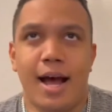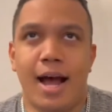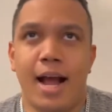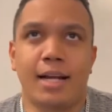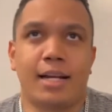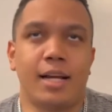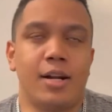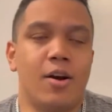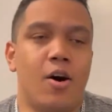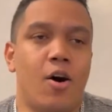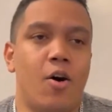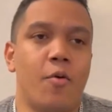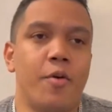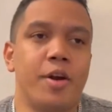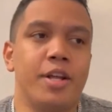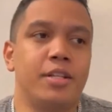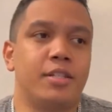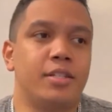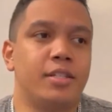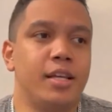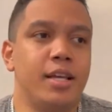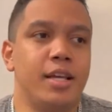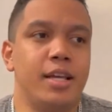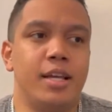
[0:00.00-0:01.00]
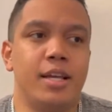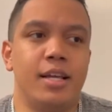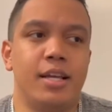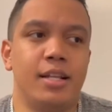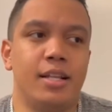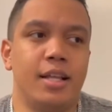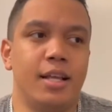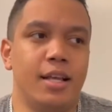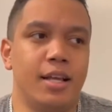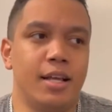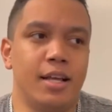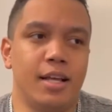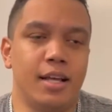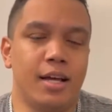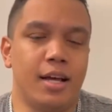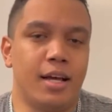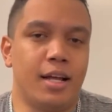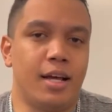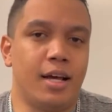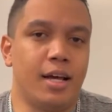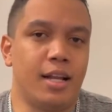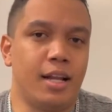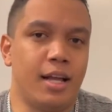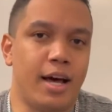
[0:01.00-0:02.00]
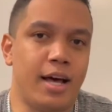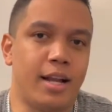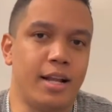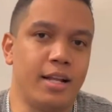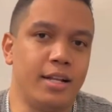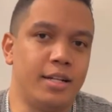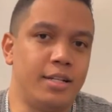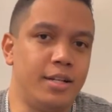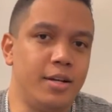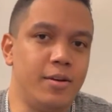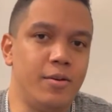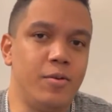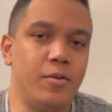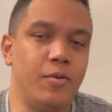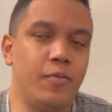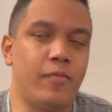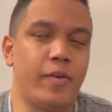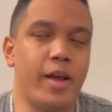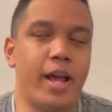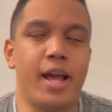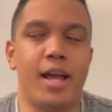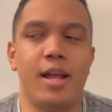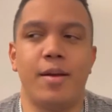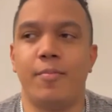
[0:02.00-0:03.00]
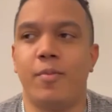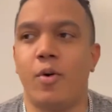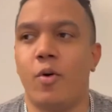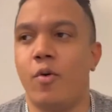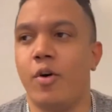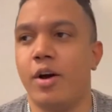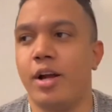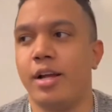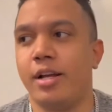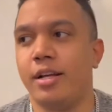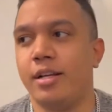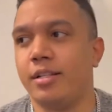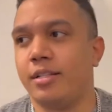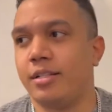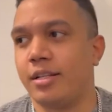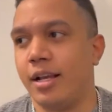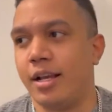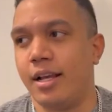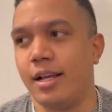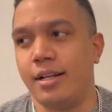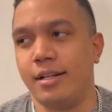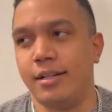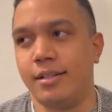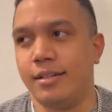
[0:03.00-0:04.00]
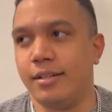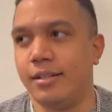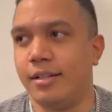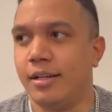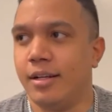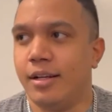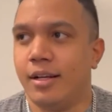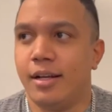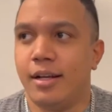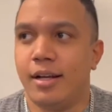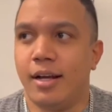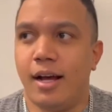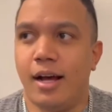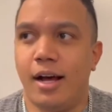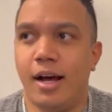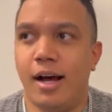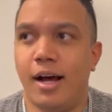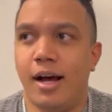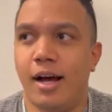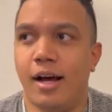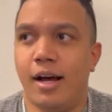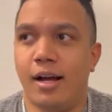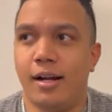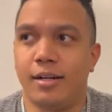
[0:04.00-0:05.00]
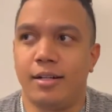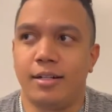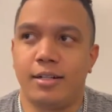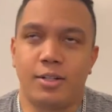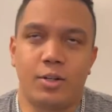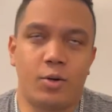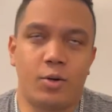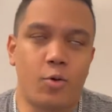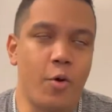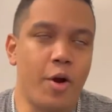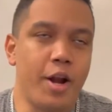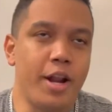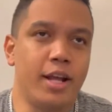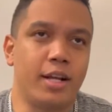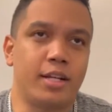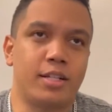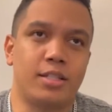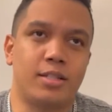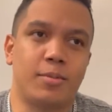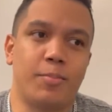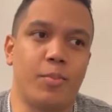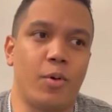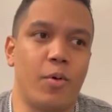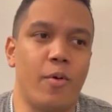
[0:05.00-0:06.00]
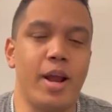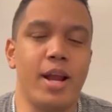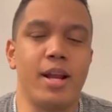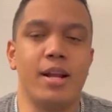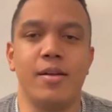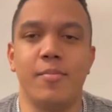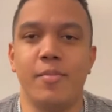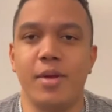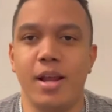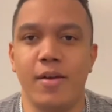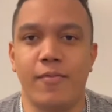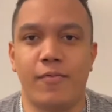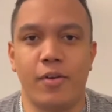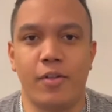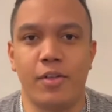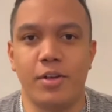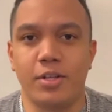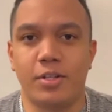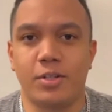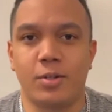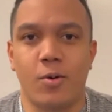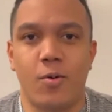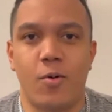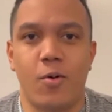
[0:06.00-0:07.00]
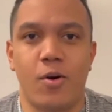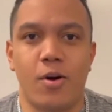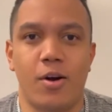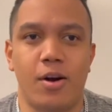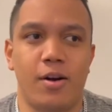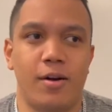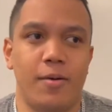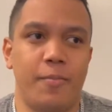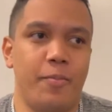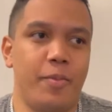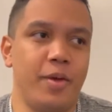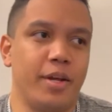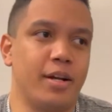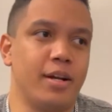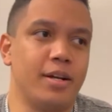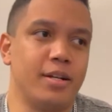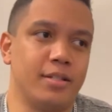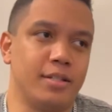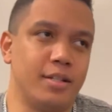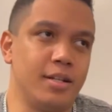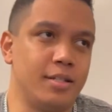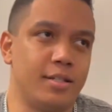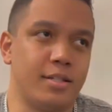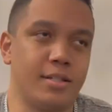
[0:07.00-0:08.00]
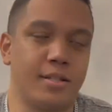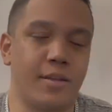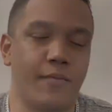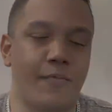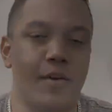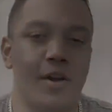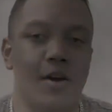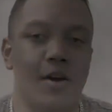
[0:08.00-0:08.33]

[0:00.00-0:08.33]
I can already see a lot of Dune fanboys and critics berating me for this score, because this is a